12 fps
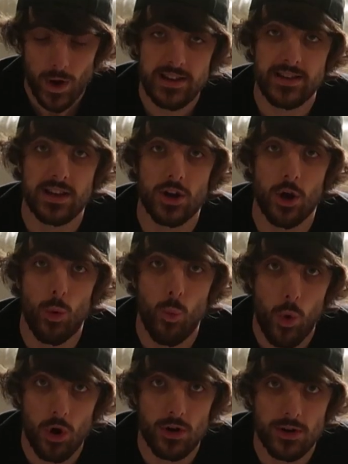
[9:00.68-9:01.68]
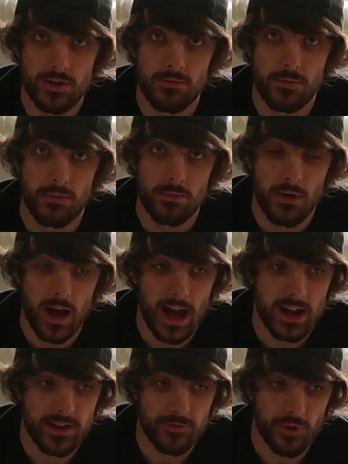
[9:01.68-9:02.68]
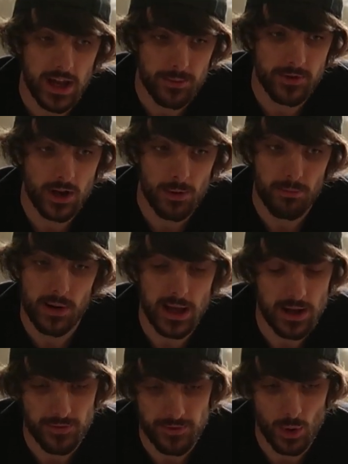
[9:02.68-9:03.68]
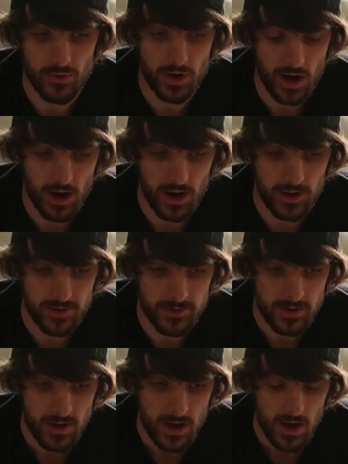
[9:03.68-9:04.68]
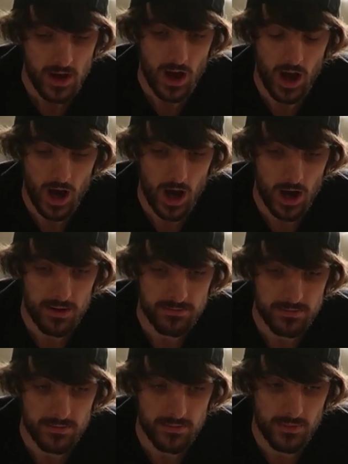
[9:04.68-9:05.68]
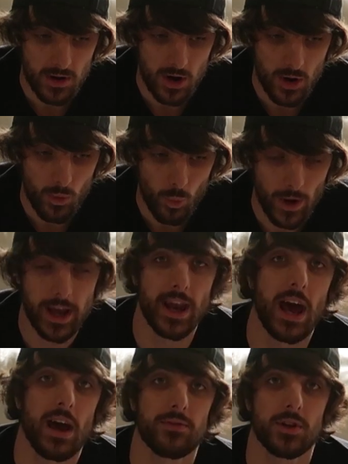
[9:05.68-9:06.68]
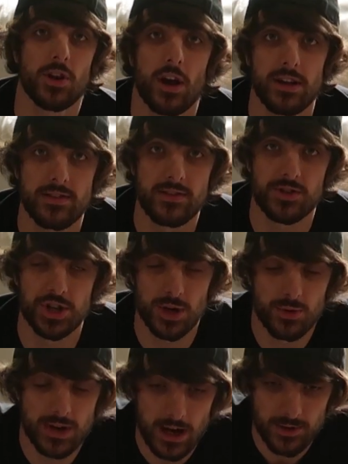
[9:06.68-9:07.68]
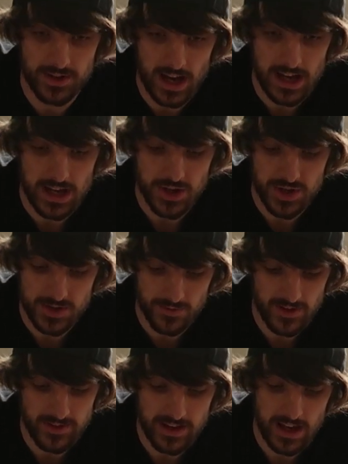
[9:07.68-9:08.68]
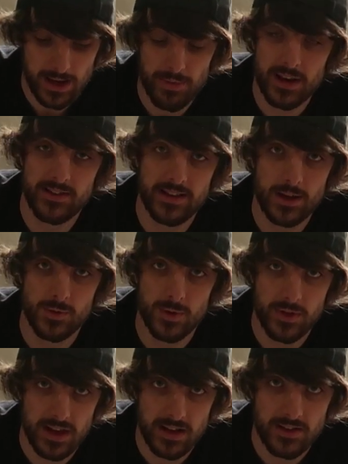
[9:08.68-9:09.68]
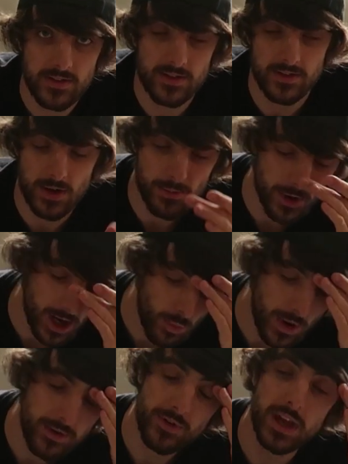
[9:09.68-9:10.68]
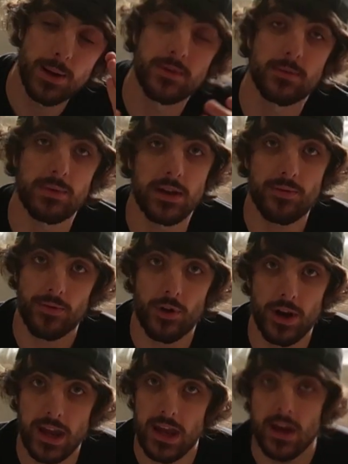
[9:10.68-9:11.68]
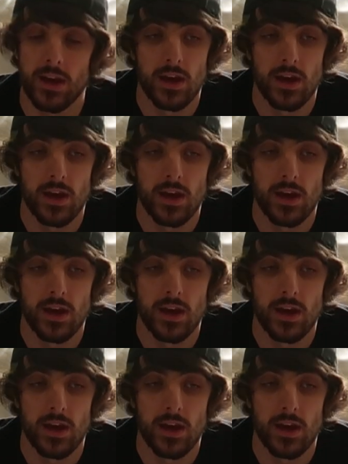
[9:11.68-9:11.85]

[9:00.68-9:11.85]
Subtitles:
waiting on Warren and for him to complete a few other cars. We're going to have a nice chilled out day just fitting it by the sounds of things. So I'm kind of waiting for him to be free